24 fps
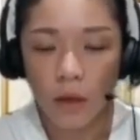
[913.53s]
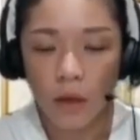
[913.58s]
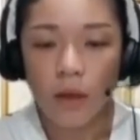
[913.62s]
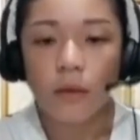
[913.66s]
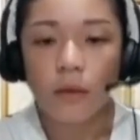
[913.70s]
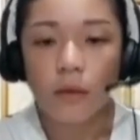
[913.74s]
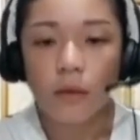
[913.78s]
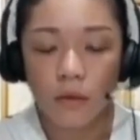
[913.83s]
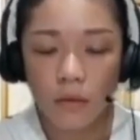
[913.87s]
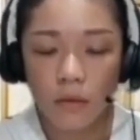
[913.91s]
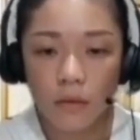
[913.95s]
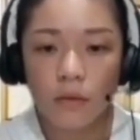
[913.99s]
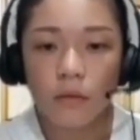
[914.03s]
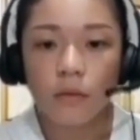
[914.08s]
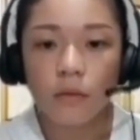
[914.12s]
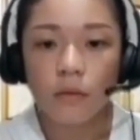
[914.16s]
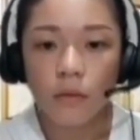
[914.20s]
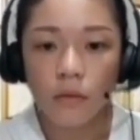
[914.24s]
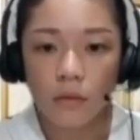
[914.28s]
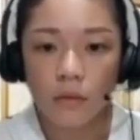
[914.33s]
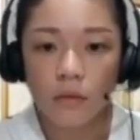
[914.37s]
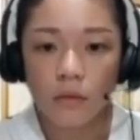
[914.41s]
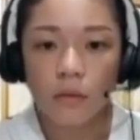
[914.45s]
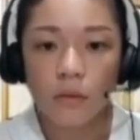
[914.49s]
Okay.
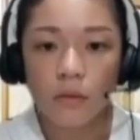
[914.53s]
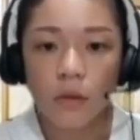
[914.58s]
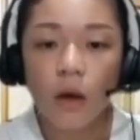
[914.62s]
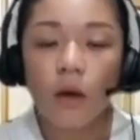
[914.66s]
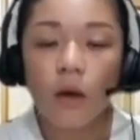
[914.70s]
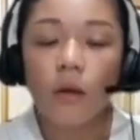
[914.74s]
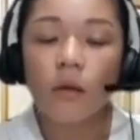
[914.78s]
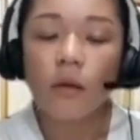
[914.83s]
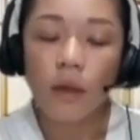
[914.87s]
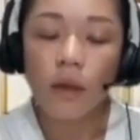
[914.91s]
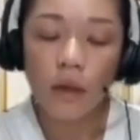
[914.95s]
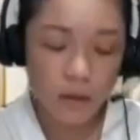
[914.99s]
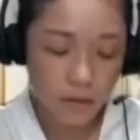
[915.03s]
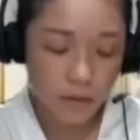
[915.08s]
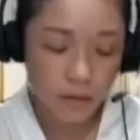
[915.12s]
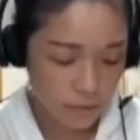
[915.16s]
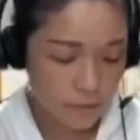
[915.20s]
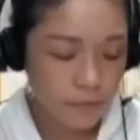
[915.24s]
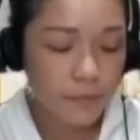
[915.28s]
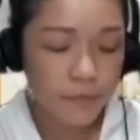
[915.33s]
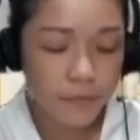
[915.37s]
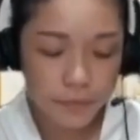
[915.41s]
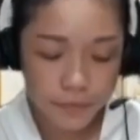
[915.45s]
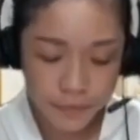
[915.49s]
Okay.
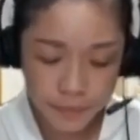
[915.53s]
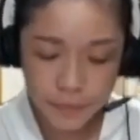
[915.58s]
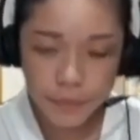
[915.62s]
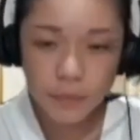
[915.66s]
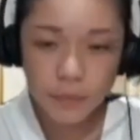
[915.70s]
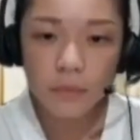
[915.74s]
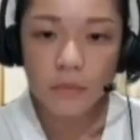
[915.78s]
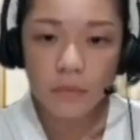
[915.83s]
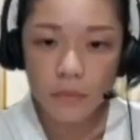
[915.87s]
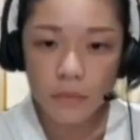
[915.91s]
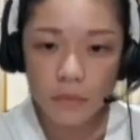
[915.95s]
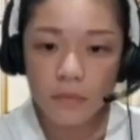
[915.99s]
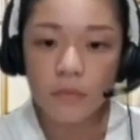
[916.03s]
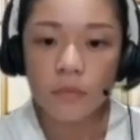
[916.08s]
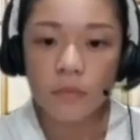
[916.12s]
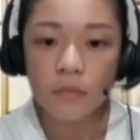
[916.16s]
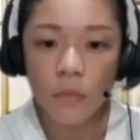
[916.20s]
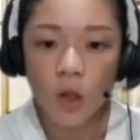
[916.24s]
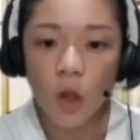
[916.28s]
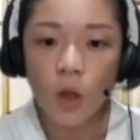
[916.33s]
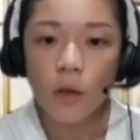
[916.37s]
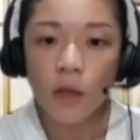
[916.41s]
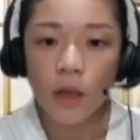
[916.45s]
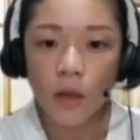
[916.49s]

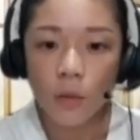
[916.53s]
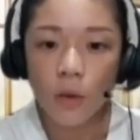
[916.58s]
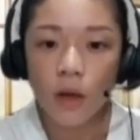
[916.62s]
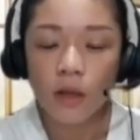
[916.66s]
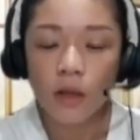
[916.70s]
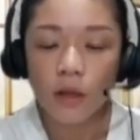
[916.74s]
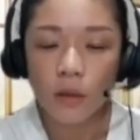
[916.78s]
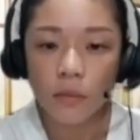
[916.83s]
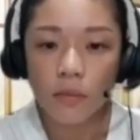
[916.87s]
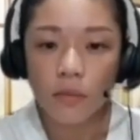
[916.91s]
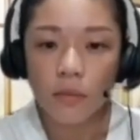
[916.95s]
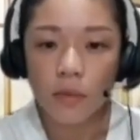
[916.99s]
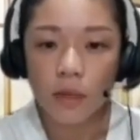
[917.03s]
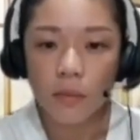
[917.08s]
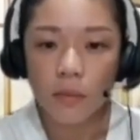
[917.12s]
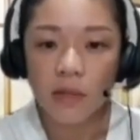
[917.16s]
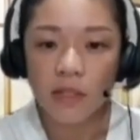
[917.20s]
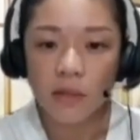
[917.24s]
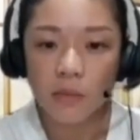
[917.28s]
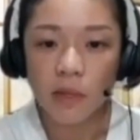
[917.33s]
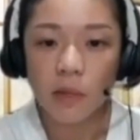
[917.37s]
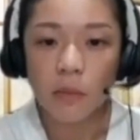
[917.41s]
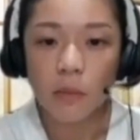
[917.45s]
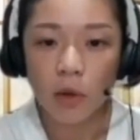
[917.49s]
Okay, well, it
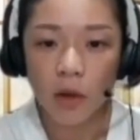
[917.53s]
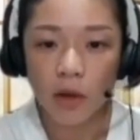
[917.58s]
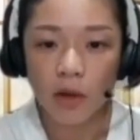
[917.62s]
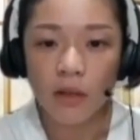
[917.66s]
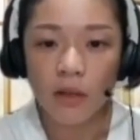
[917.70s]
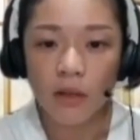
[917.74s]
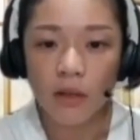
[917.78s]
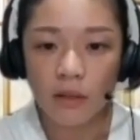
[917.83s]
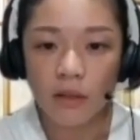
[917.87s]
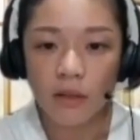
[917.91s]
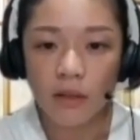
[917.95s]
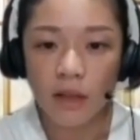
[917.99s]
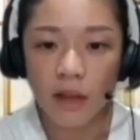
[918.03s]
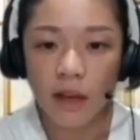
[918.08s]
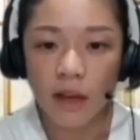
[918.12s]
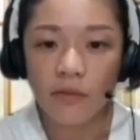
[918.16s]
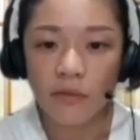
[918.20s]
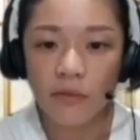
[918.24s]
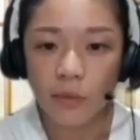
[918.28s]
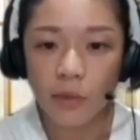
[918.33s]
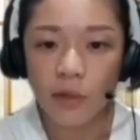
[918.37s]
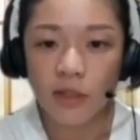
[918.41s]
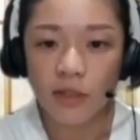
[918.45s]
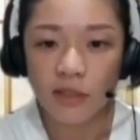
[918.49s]
must be important
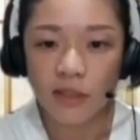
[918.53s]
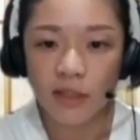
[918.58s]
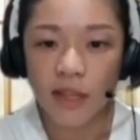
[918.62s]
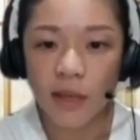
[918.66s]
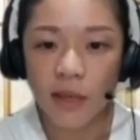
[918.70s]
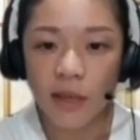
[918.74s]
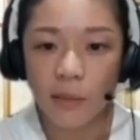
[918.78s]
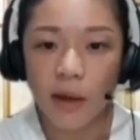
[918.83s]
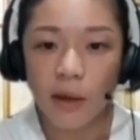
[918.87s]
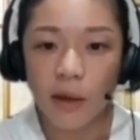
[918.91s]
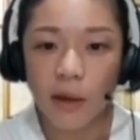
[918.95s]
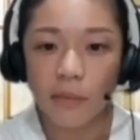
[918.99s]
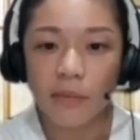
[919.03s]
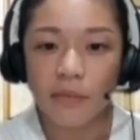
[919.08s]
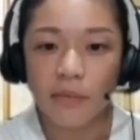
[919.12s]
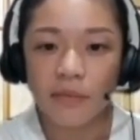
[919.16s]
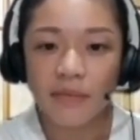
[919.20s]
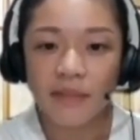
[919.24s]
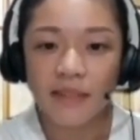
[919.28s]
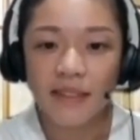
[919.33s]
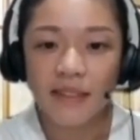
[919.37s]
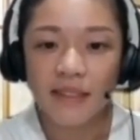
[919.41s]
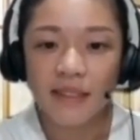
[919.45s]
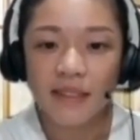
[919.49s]
enough because it came up.
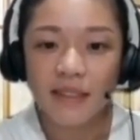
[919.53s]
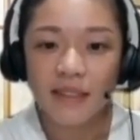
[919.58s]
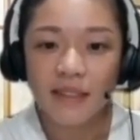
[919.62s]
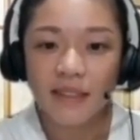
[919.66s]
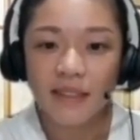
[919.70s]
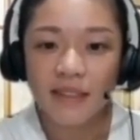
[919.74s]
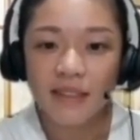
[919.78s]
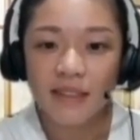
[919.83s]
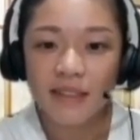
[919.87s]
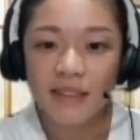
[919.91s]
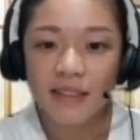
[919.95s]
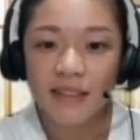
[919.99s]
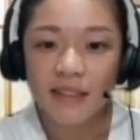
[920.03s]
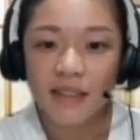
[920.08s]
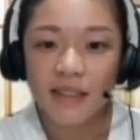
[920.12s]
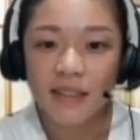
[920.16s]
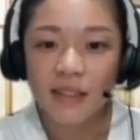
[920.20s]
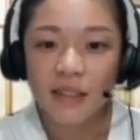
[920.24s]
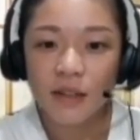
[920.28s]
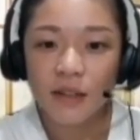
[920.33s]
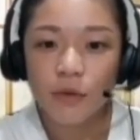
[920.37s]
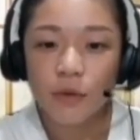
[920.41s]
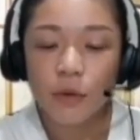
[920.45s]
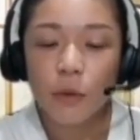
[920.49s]

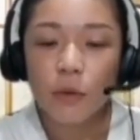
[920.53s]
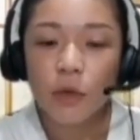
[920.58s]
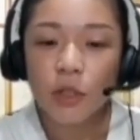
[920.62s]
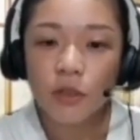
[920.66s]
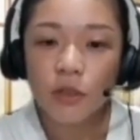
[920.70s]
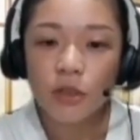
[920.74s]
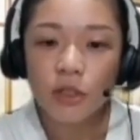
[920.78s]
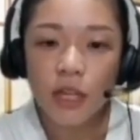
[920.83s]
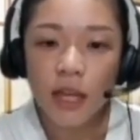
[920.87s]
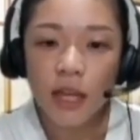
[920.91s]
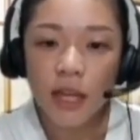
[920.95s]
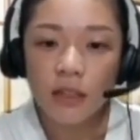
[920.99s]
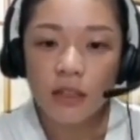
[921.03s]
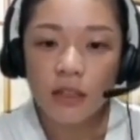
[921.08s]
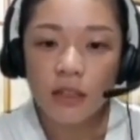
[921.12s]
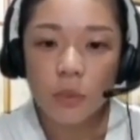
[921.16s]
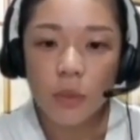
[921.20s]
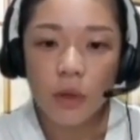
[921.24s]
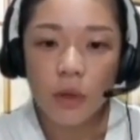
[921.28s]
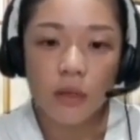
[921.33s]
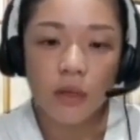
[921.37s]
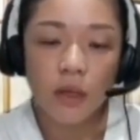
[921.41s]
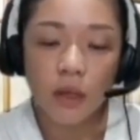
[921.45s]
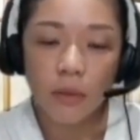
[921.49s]
What would you change
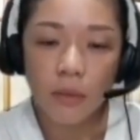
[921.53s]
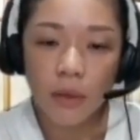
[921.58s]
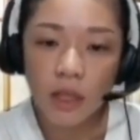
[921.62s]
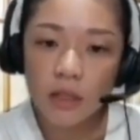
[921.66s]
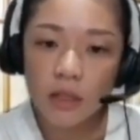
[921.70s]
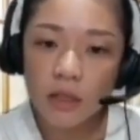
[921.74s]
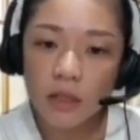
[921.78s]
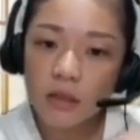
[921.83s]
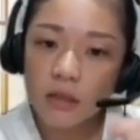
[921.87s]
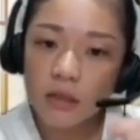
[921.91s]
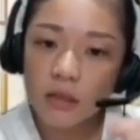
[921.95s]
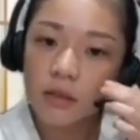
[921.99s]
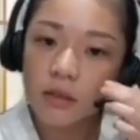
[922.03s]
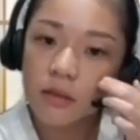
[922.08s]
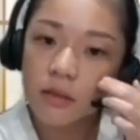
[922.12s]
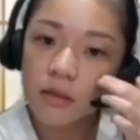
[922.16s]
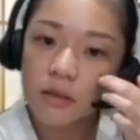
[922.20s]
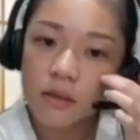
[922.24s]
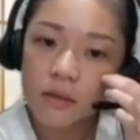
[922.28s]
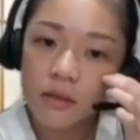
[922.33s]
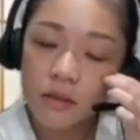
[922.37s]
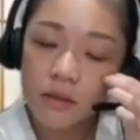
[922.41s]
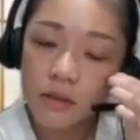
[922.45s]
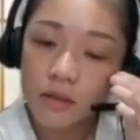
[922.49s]
about the image?
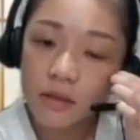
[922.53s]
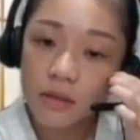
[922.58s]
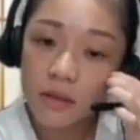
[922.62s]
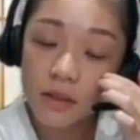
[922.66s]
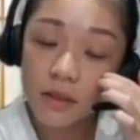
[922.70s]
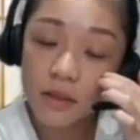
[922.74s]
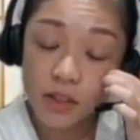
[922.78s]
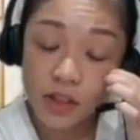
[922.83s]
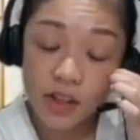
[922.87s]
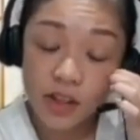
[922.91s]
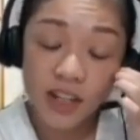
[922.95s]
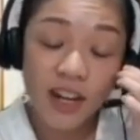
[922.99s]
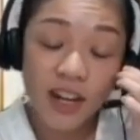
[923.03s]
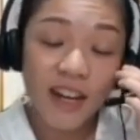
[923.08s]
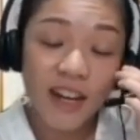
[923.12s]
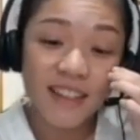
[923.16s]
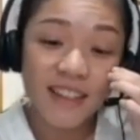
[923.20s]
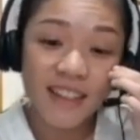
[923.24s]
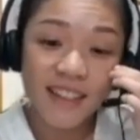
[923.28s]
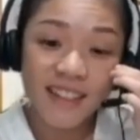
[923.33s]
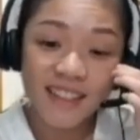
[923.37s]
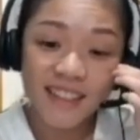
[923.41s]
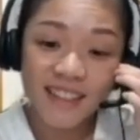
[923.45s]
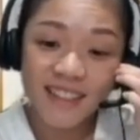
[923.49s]
You're an
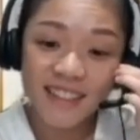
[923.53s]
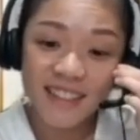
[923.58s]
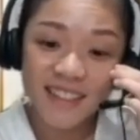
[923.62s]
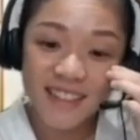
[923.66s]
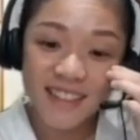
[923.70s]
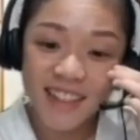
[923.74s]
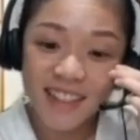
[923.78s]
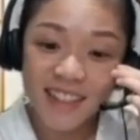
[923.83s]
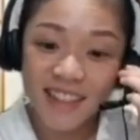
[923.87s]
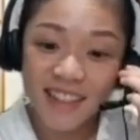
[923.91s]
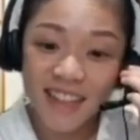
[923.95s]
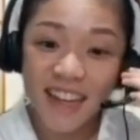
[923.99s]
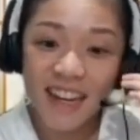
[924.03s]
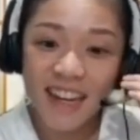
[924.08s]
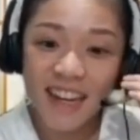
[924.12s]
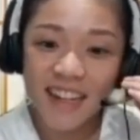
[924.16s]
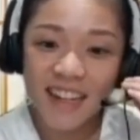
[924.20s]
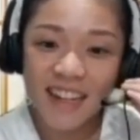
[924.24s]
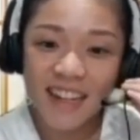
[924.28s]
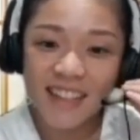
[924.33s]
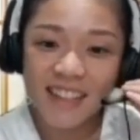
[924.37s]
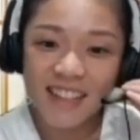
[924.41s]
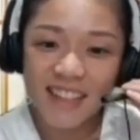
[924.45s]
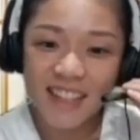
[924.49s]
artist.
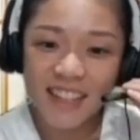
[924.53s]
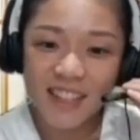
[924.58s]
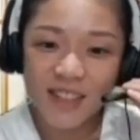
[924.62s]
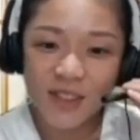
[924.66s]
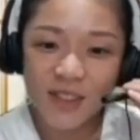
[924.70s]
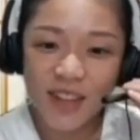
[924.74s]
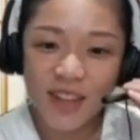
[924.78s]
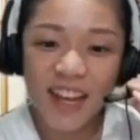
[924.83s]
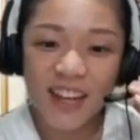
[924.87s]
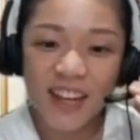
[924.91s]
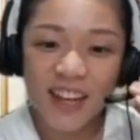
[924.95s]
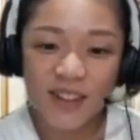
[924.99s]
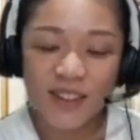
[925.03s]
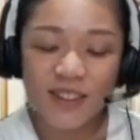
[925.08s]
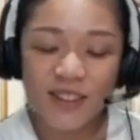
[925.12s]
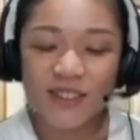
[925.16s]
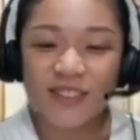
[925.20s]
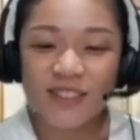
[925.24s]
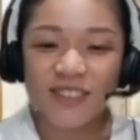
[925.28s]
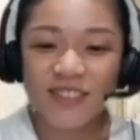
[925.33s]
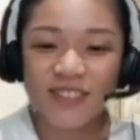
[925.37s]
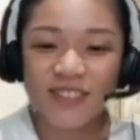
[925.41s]
That's what I know.